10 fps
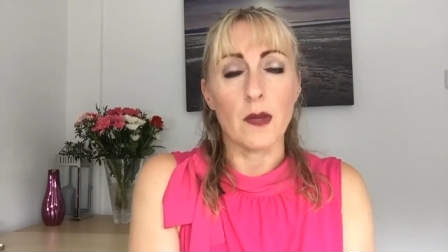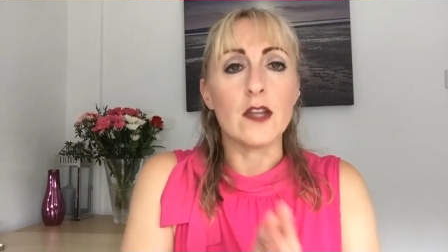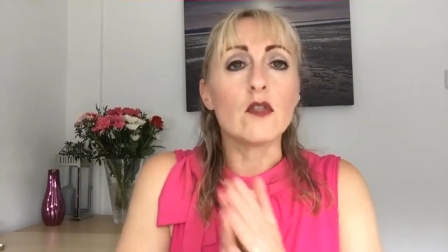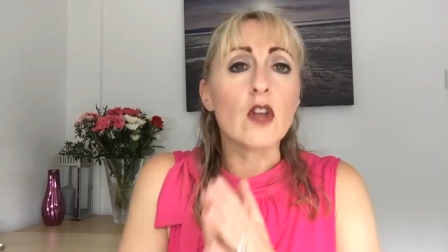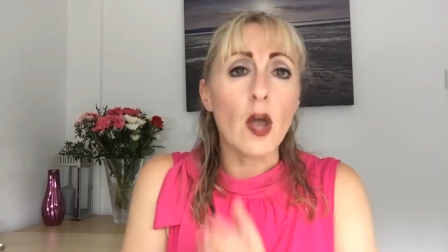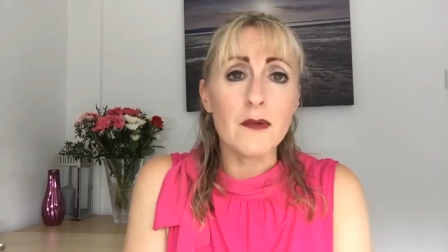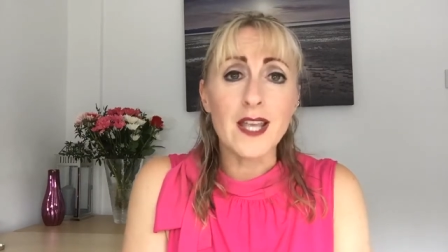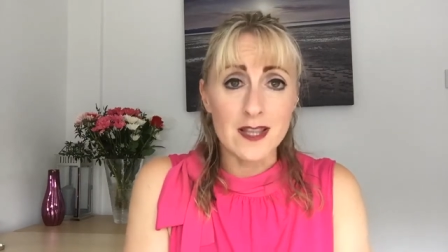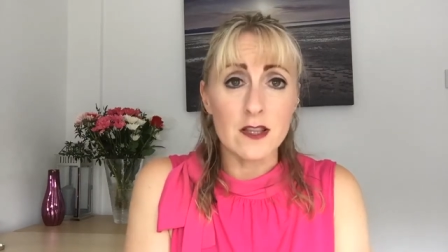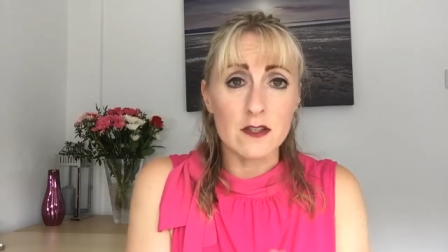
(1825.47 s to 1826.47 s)
And you're going
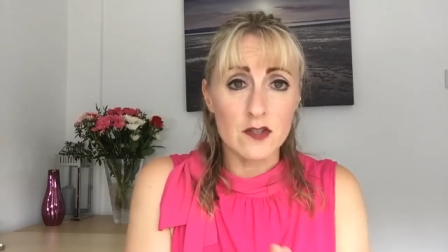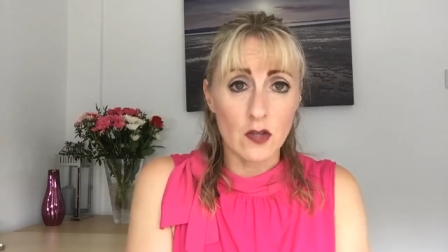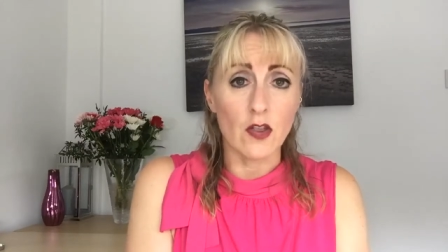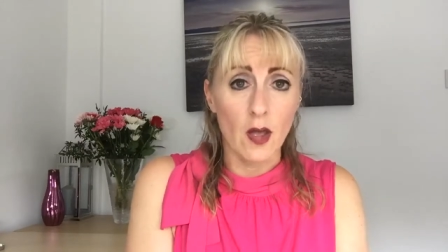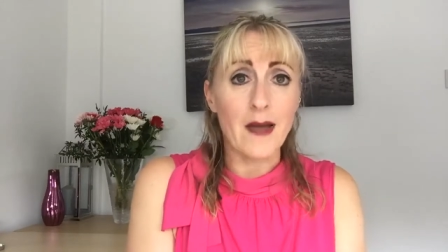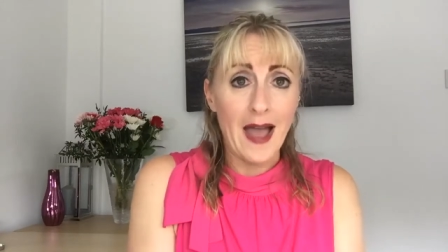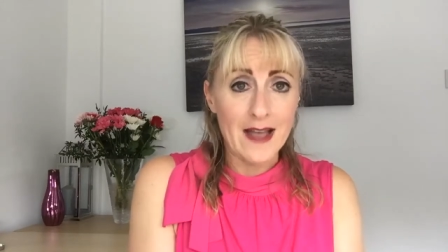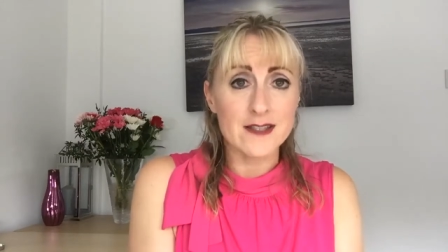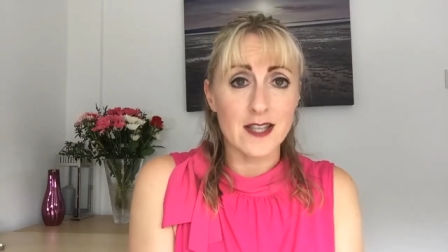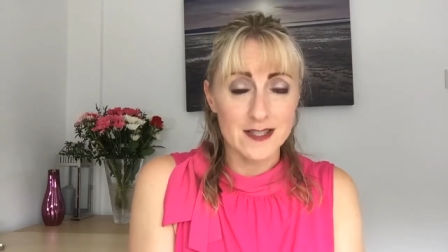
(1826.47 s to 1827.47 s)
into them
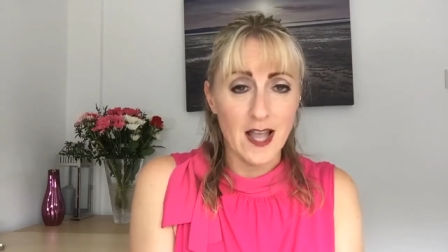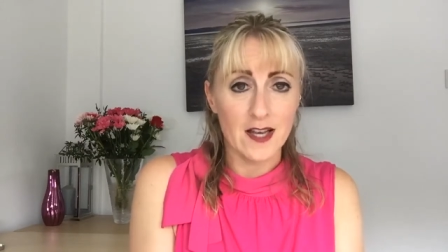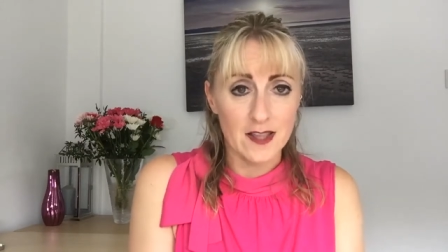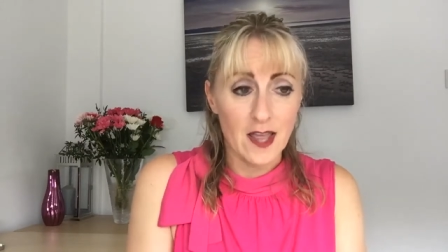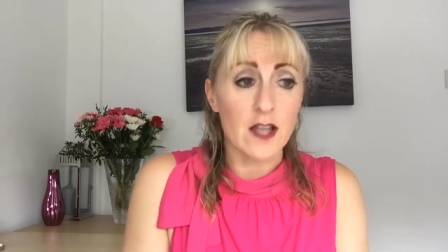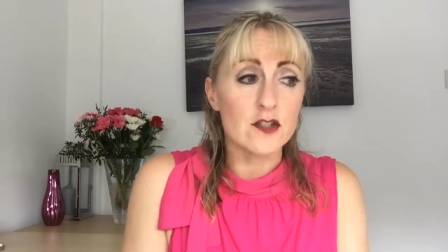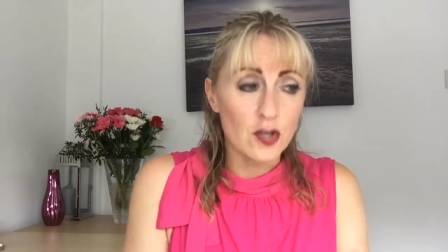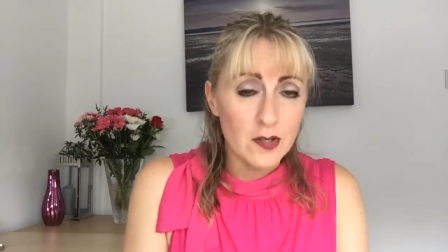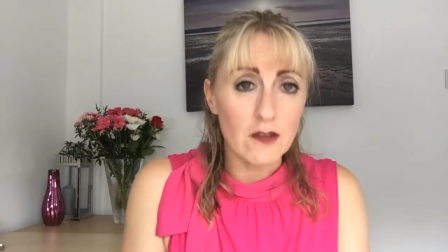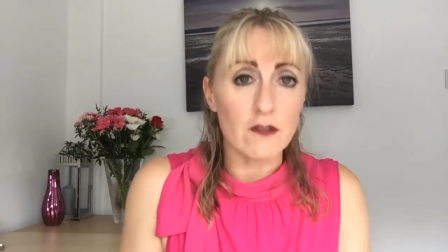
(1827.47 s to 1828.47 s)
as exactly that,
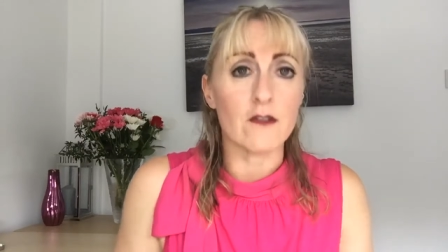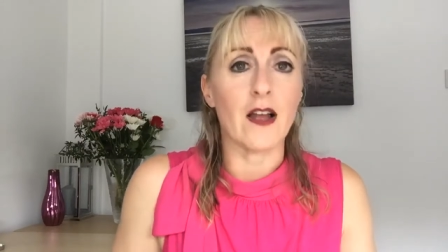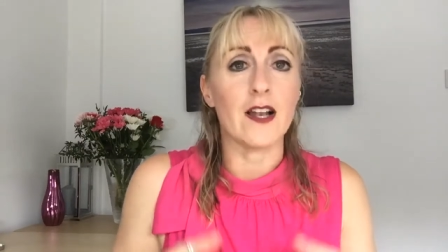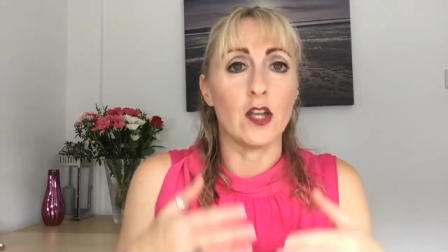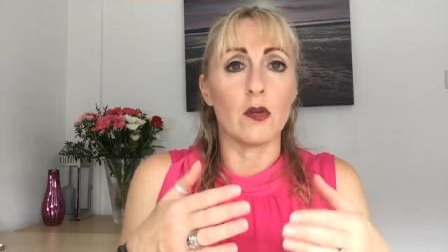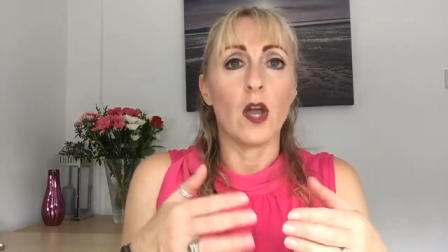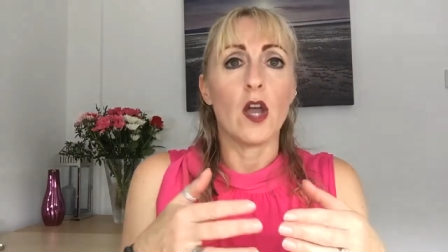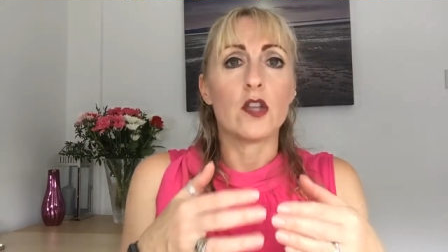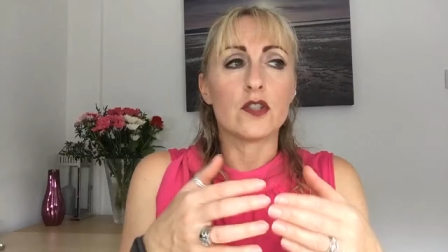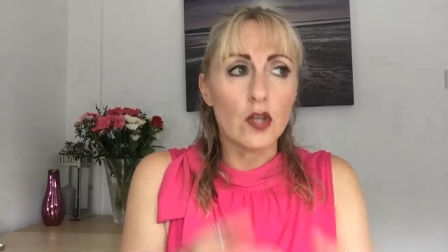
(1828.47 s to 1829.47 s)
to give the value,
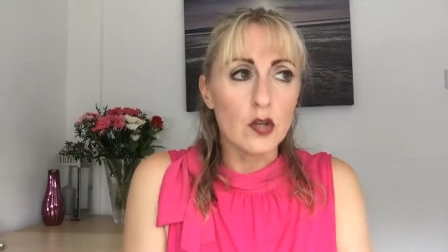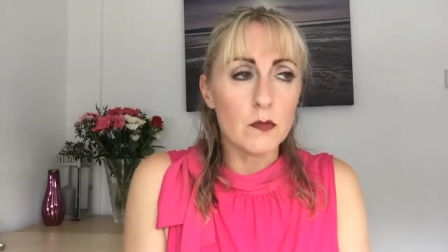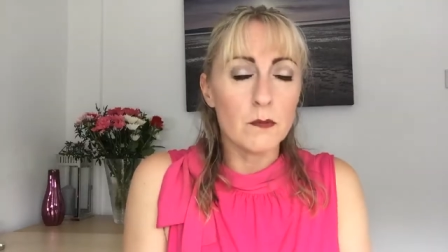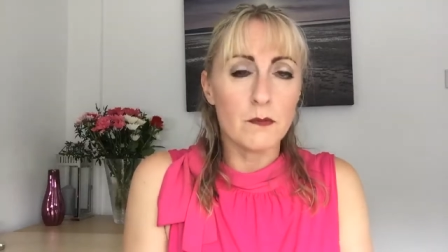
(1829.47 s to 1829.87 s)
to